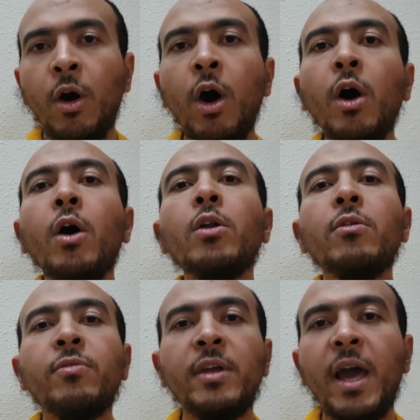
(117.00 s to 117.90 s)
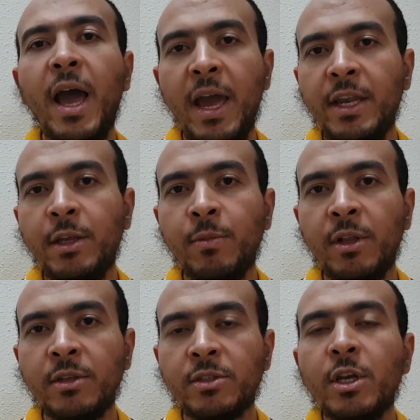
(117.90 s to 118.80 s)
all of the
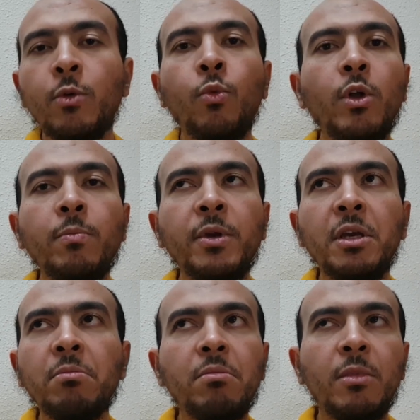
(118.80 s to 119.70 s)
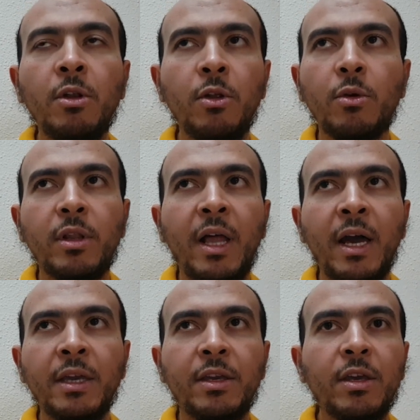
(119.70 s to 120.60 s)
animals will look
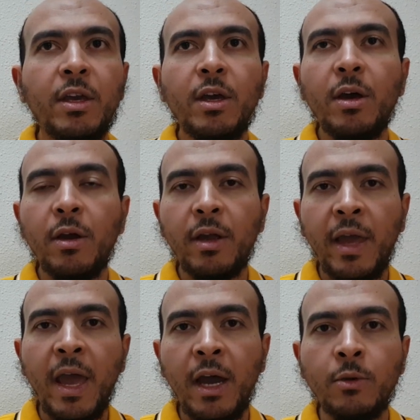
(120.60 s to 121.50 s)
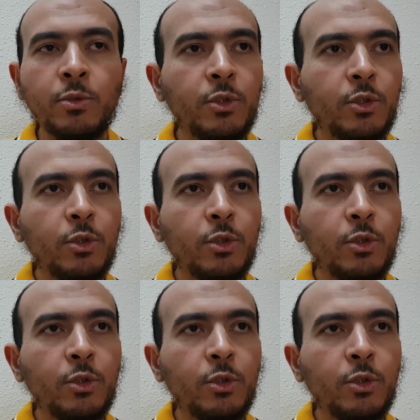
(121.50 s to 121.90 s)
like cows,